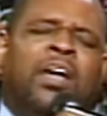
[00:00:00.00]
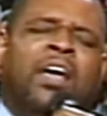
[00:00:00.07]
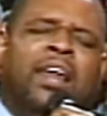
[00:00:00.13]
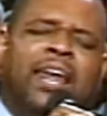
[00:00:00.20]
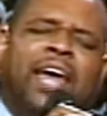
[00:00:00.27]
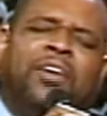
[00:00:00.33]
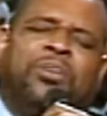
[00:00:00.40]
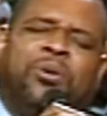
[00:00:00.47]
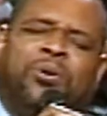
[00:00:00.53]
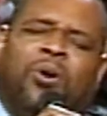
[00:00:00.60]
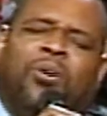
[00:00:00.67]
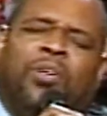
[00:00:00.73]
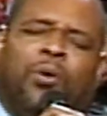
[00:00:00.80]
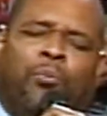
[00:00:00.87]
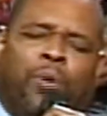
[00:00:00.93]
let you know
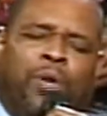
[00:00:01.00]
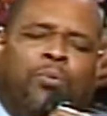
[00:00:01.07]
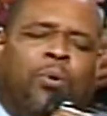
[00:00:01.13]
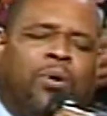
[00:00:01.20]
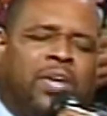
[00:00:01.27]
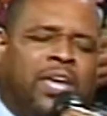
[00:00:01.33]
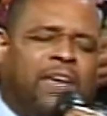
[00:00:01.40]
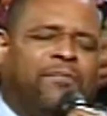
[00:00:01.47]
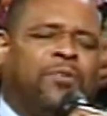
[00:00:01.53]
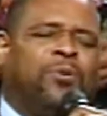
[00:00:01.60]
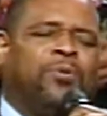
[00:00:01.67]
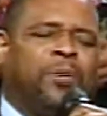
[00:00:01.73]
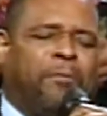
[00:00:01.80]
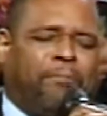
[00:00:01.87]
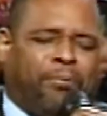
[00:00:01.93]
that we will give you
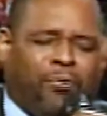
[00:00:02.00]
the